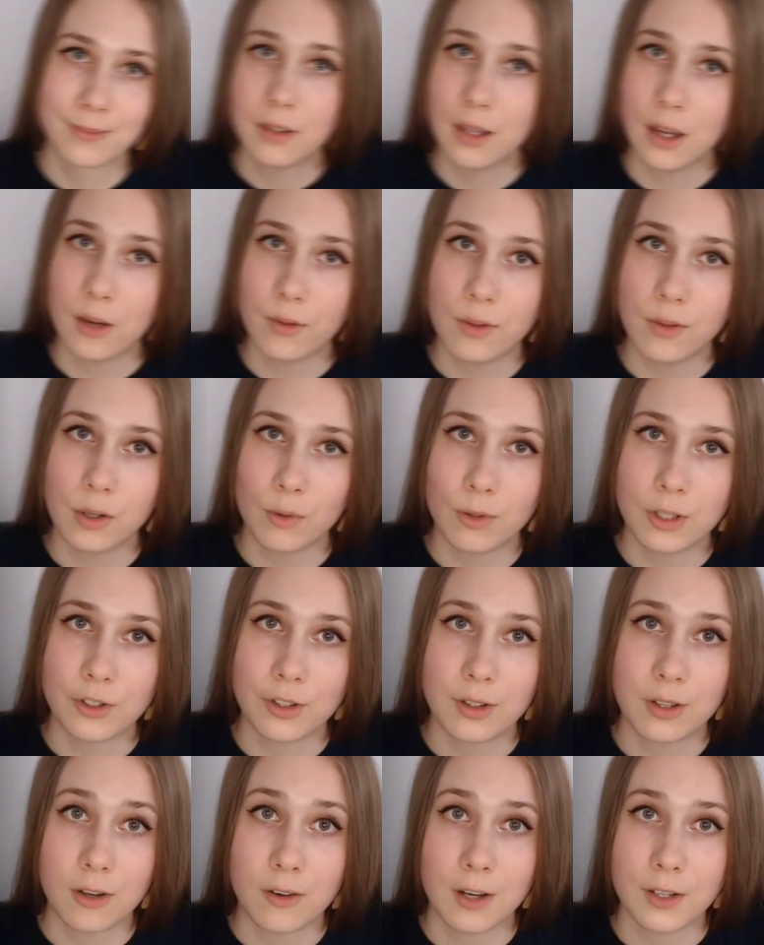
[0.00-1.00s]
Now the
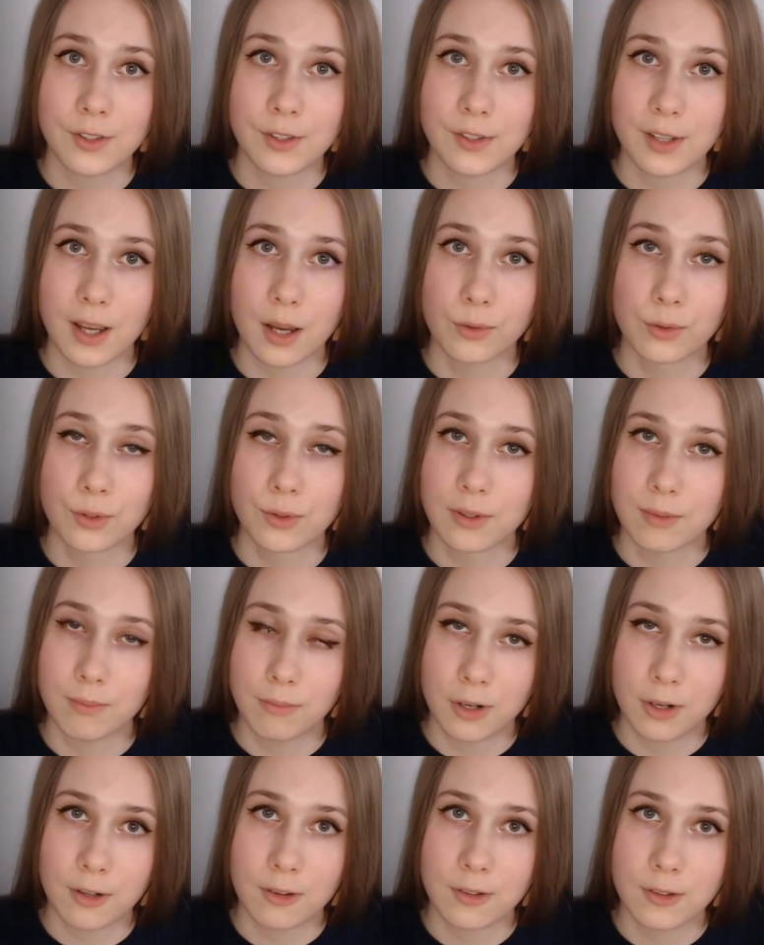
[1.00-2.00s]
question arises how to
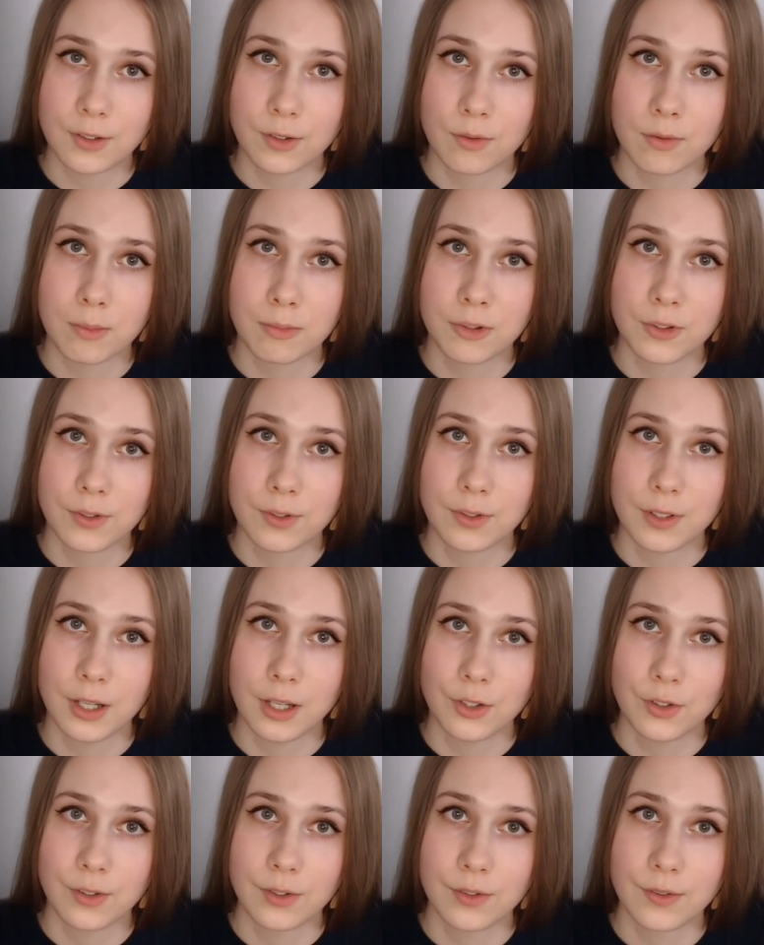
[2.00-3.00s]
compare these
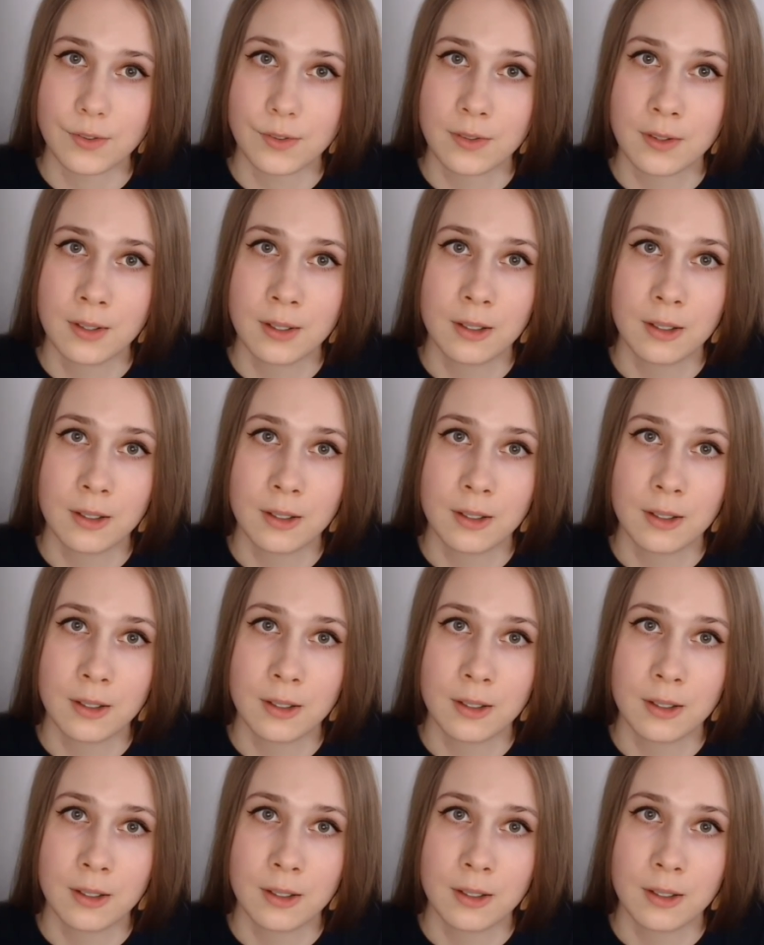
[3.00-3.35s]
representations